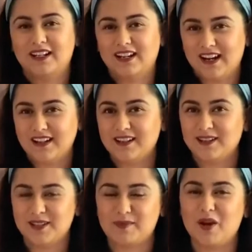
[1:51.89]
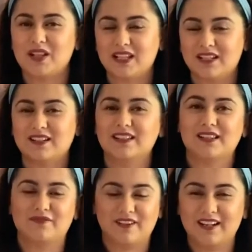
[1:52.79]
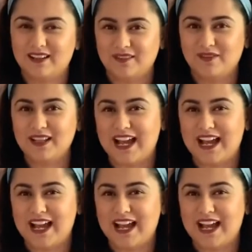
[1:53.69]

cut small circles, fill it with